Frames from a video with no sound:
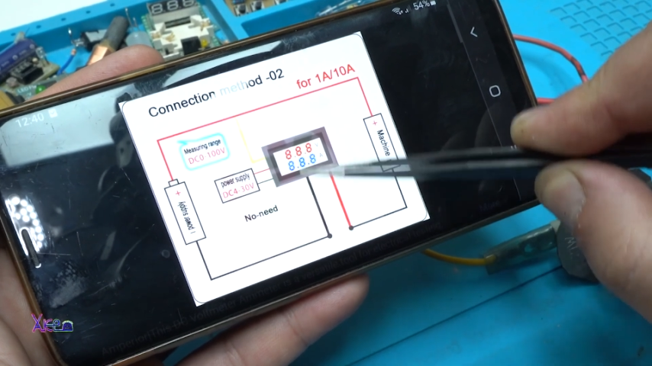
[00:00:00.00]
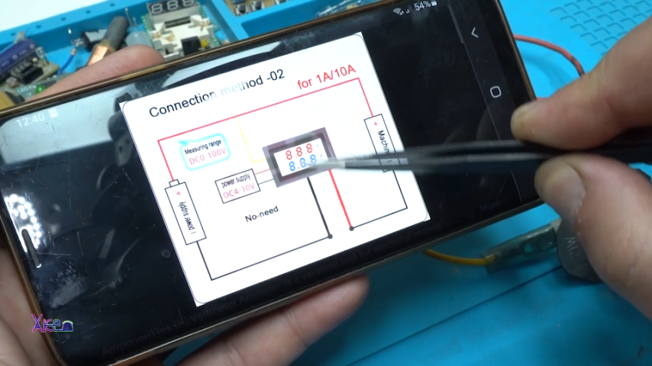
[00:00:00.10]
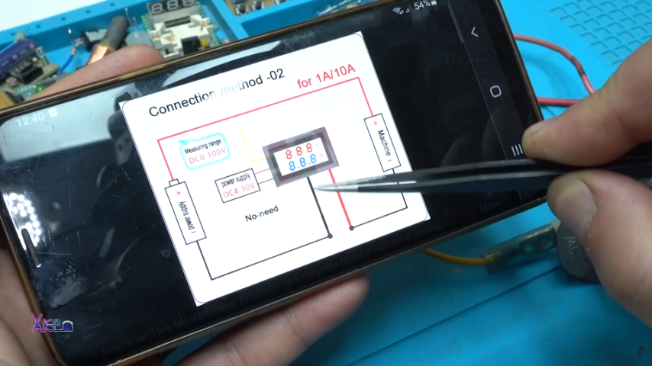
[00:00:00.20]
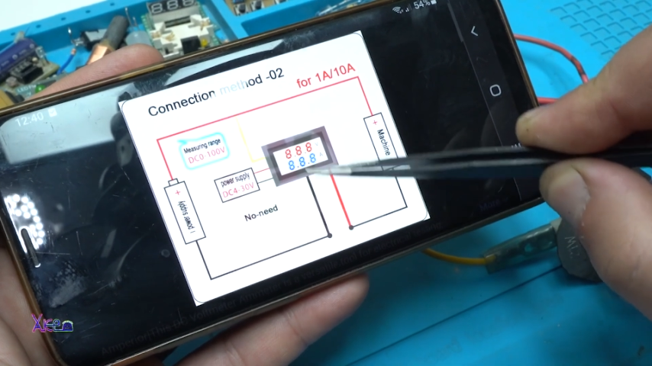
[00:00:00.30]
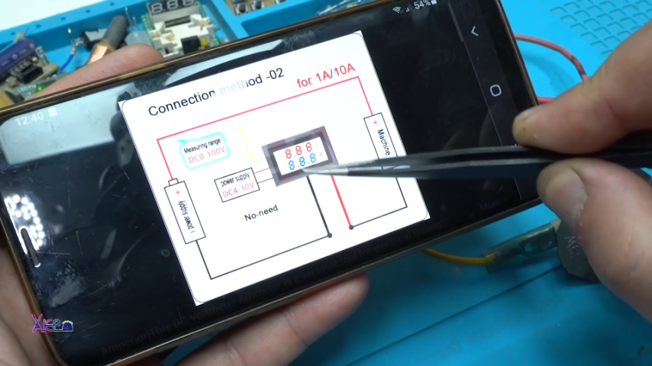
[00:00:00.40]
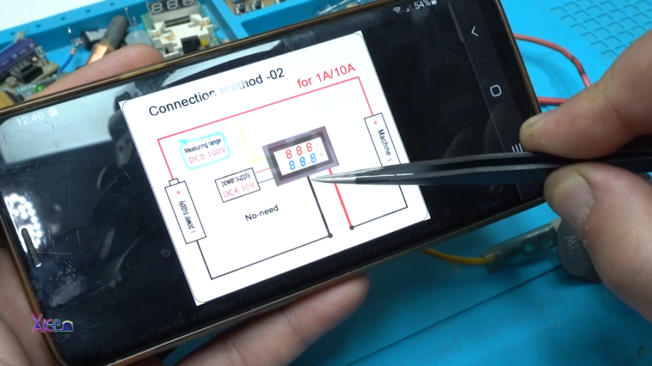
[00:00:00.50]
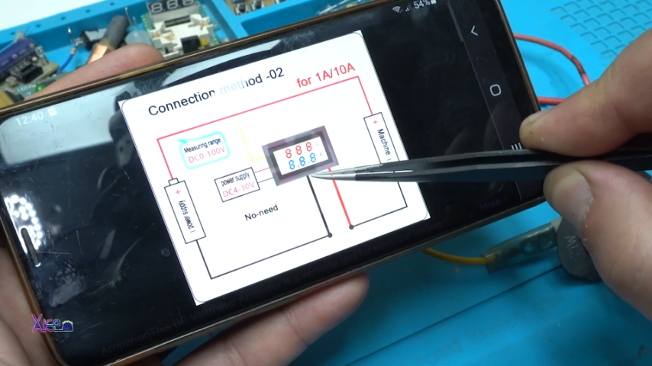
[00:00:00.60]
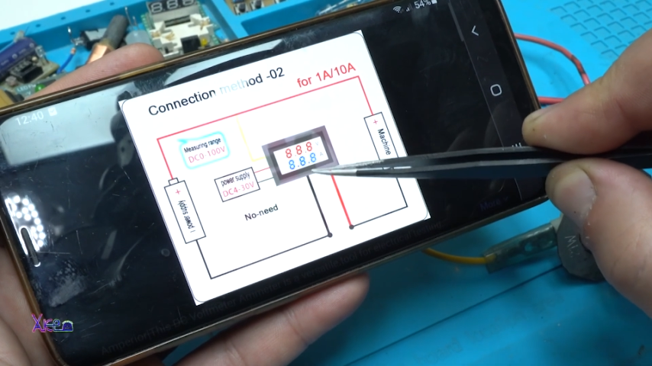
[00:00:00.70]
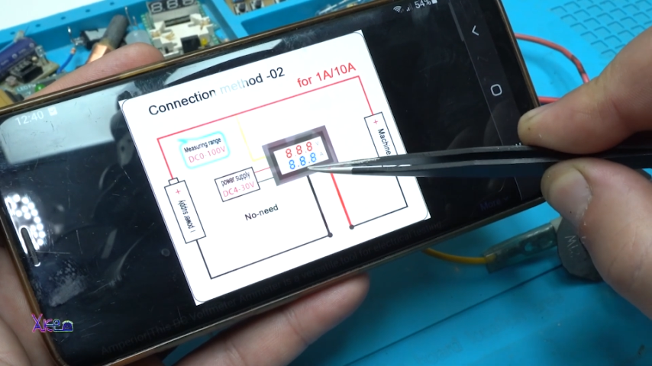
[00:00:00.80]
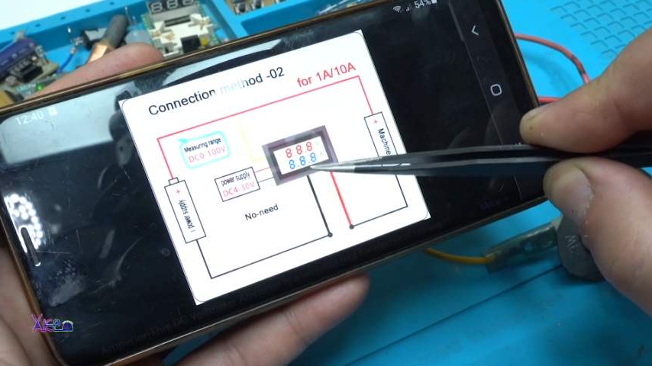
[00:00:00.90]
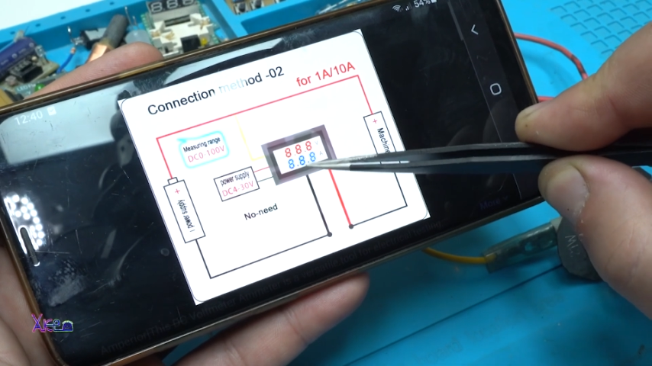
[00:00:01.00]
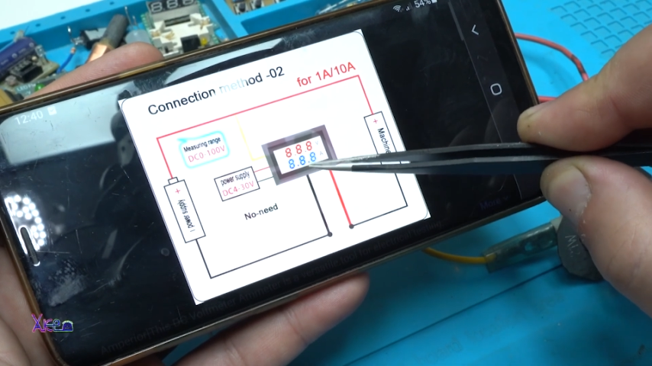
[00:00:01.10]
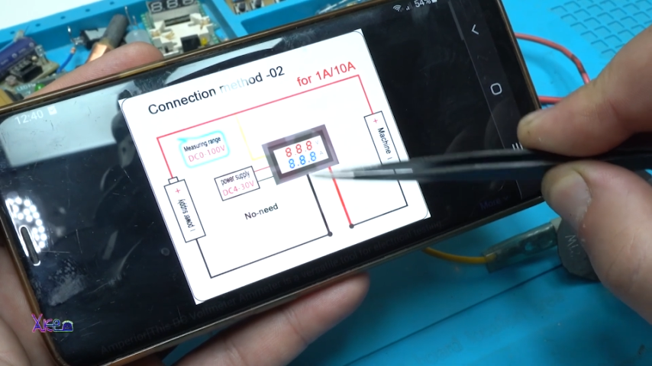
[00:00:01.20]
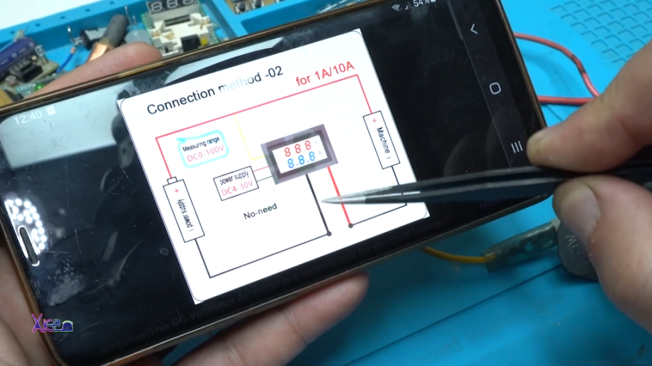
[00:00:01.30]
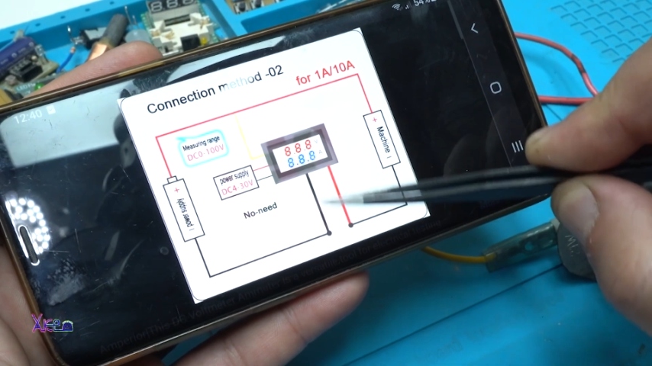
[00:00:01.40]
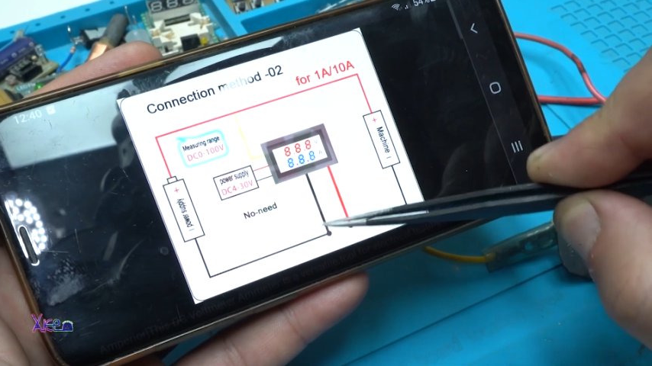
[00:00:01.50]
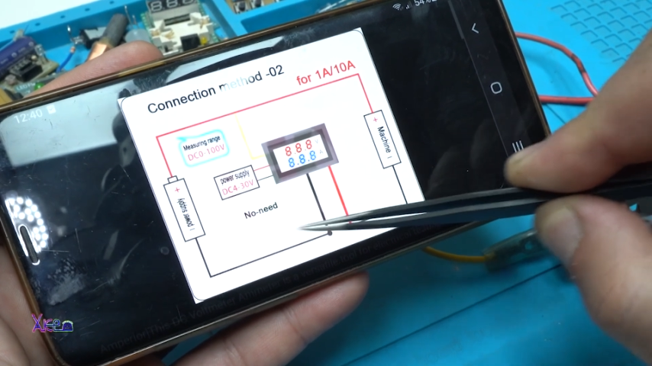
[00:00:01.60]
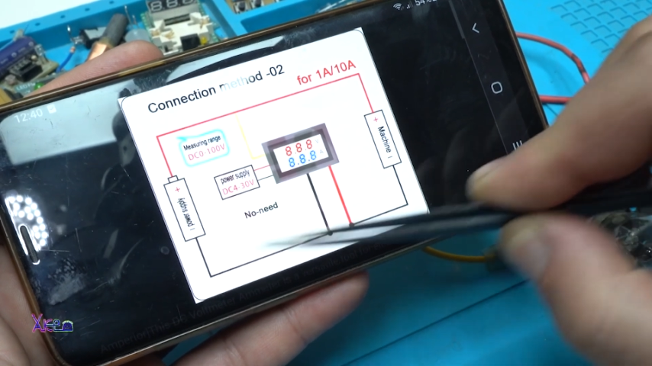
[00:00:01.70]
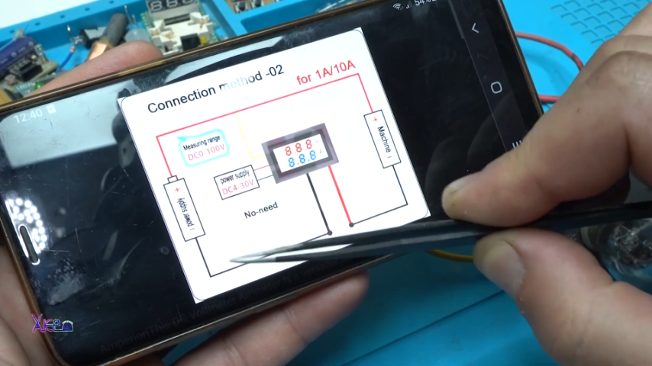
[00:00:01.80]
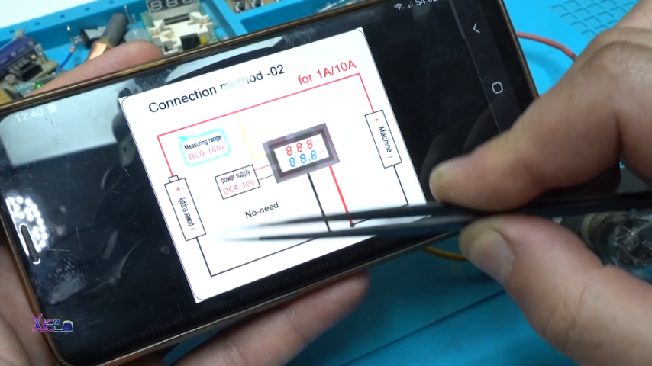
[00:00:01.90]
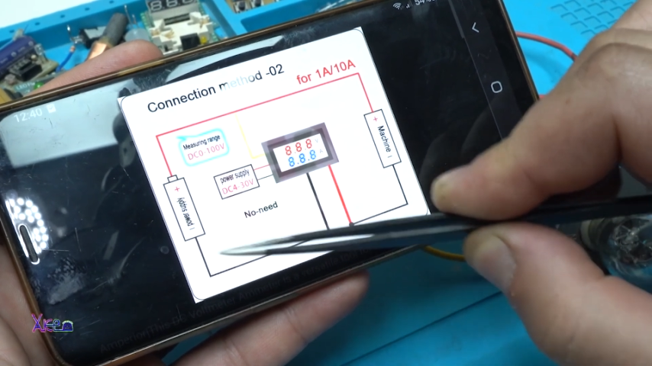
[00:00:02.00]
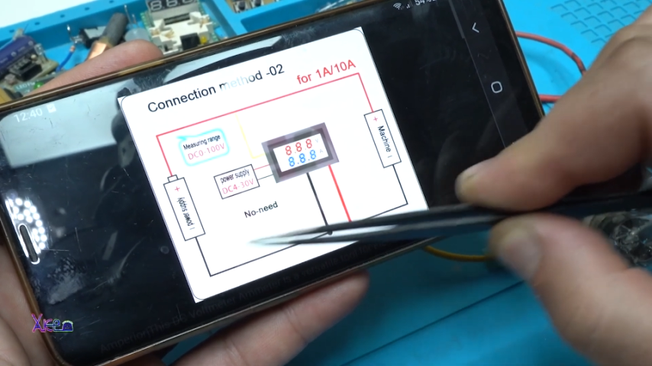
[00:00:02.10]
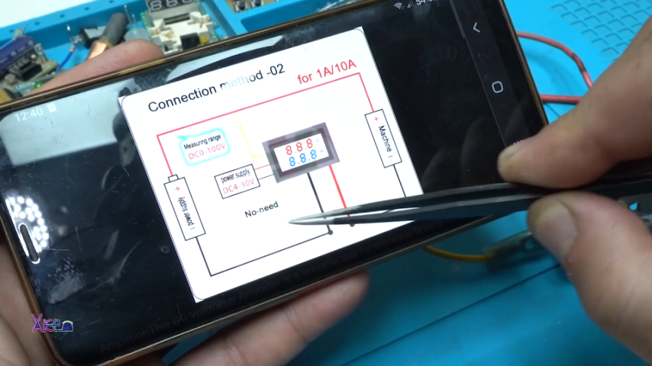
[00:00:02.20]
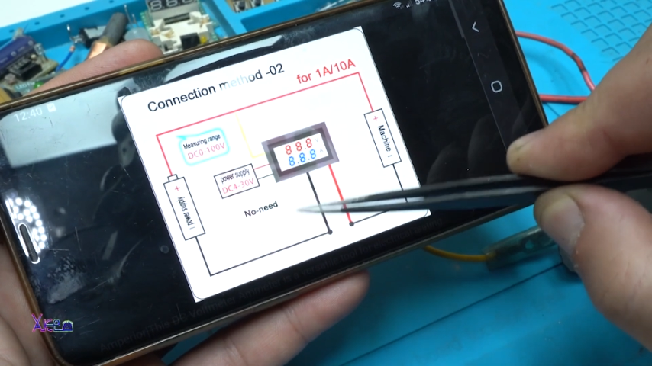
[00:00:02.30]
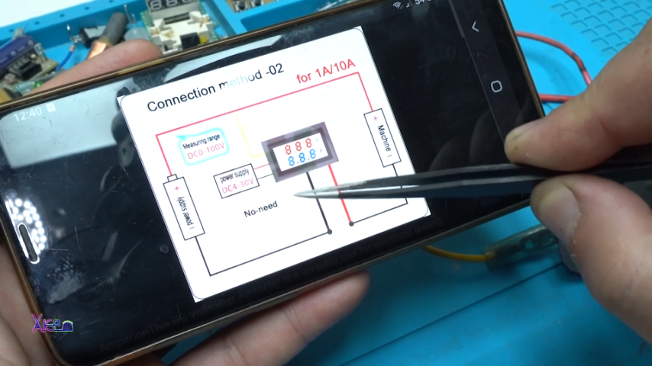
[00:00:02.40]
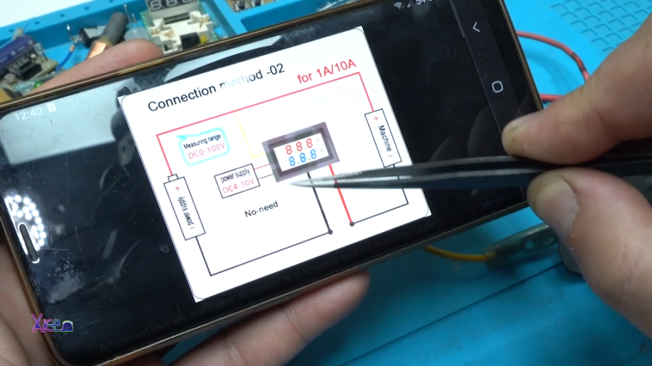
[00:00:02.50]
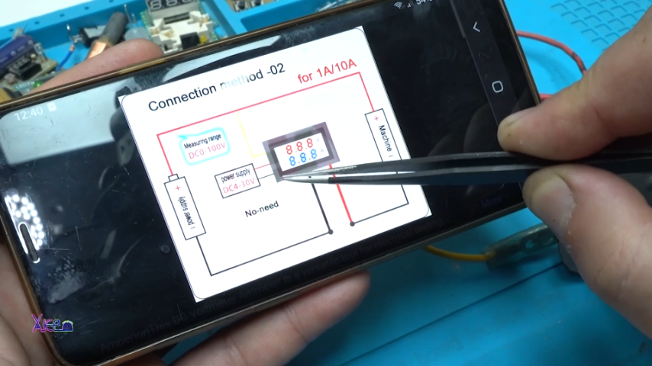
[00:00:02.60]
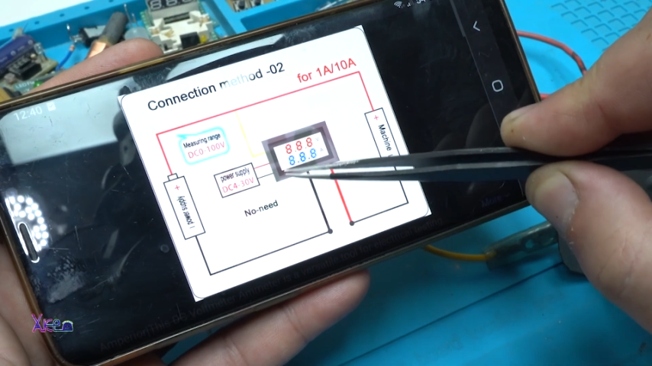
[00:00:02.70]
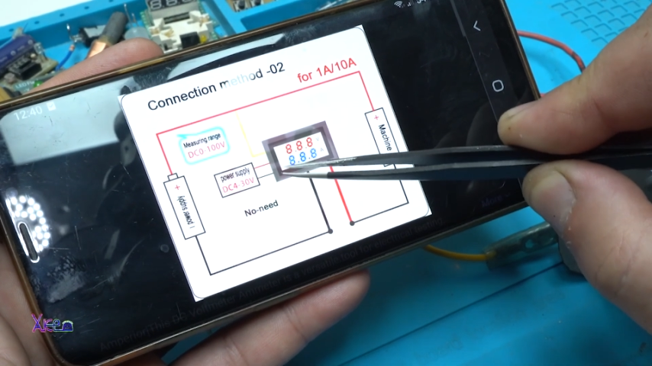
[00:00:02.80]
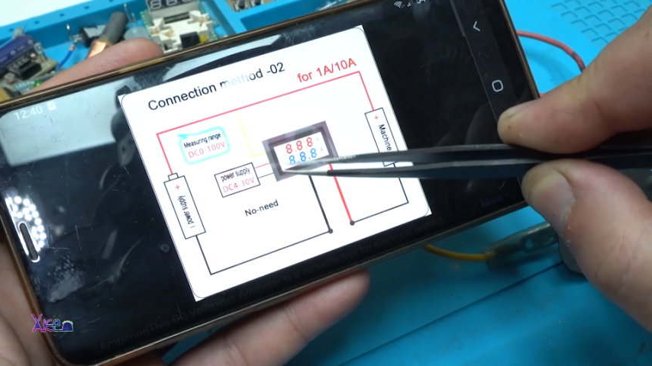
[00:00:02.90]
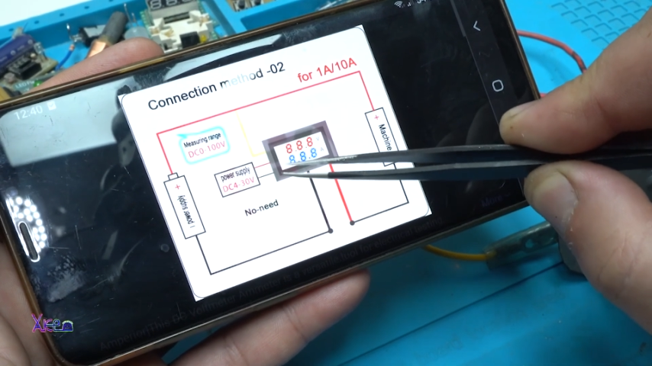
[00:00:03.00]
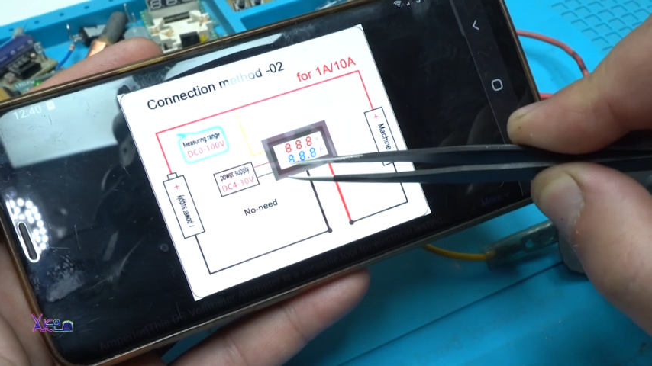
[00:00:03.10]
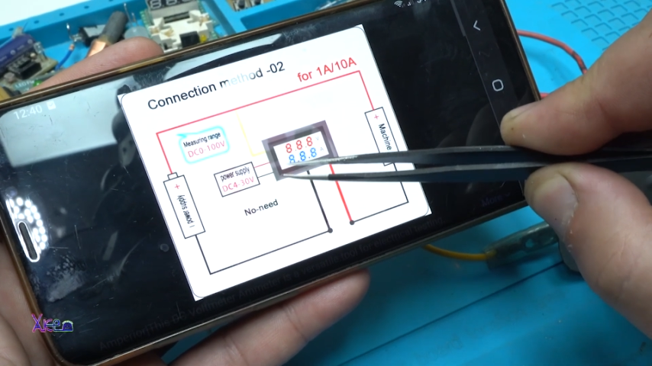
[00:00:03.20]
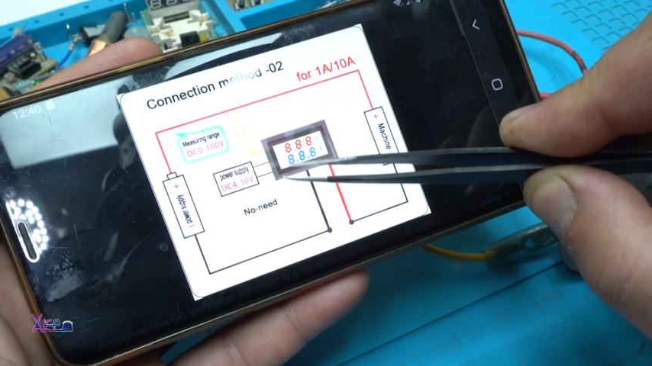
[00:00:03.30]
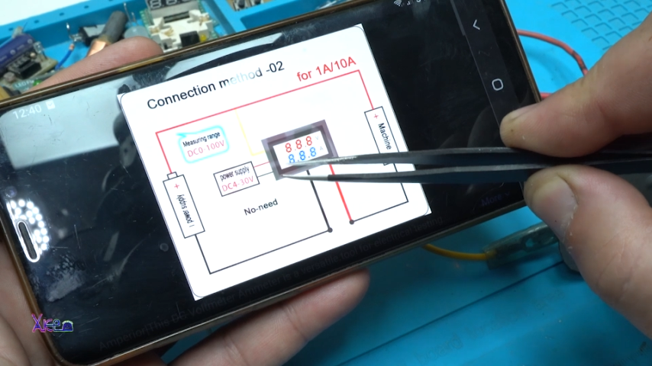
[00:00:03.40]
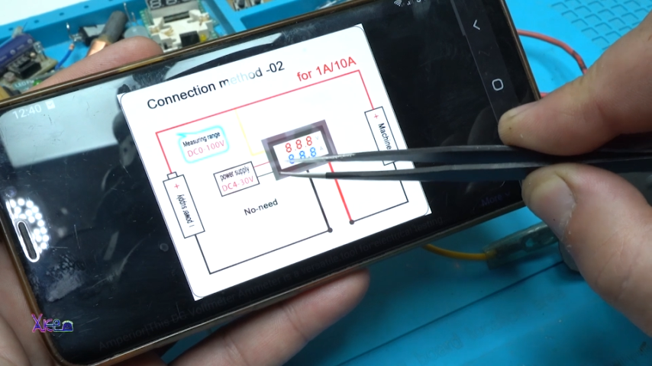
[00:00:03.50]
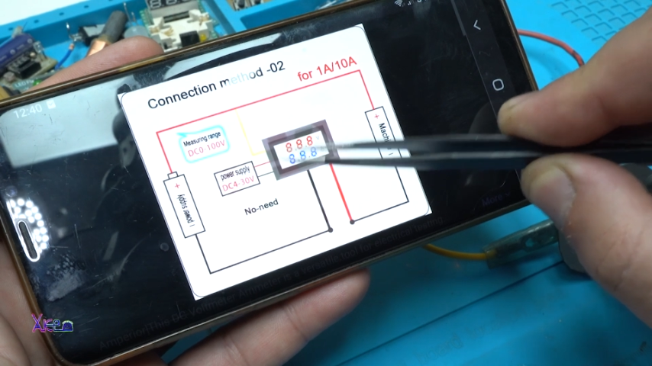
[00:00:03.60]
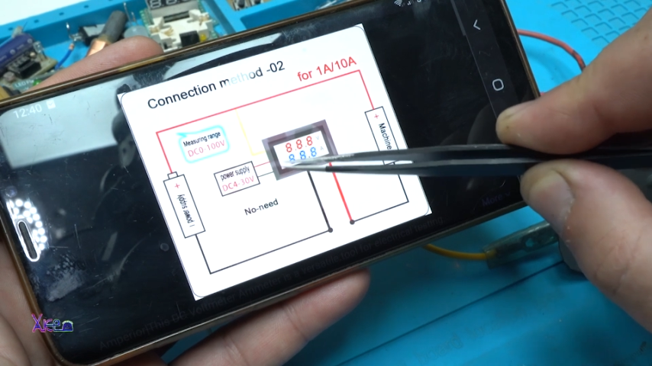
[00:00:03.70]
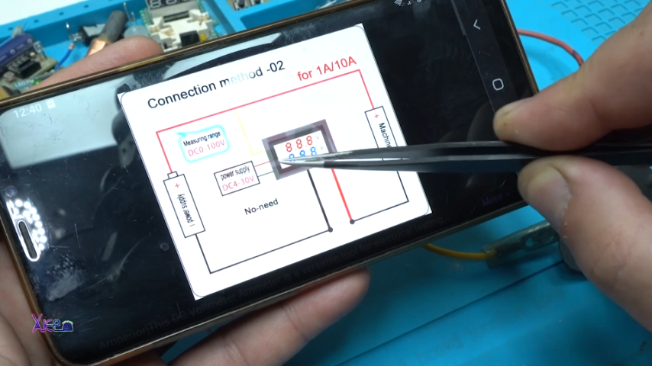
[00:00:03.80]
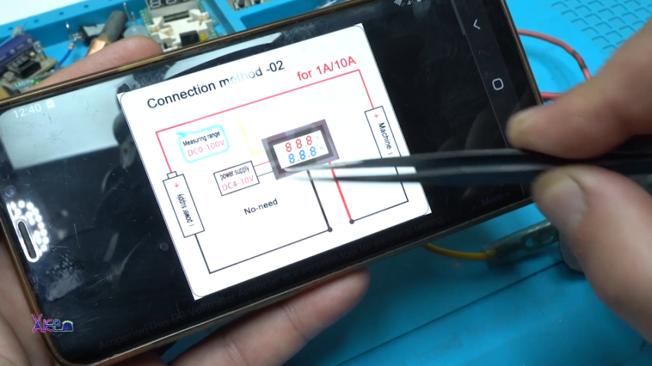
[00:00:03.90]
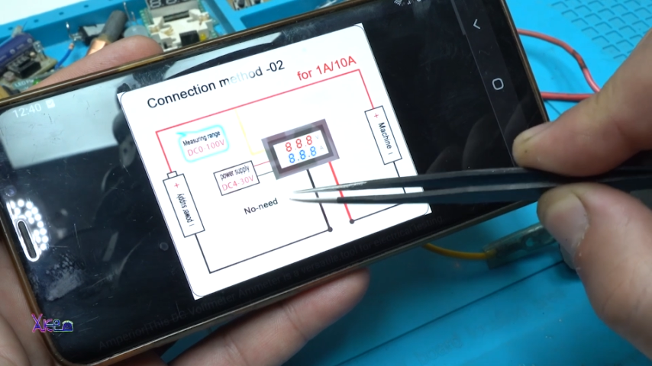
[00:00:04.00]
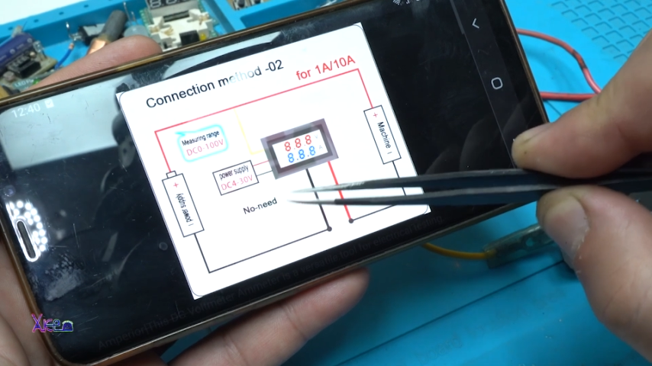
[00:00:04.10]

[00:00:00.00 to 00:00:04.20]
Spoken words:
(no speaker visible)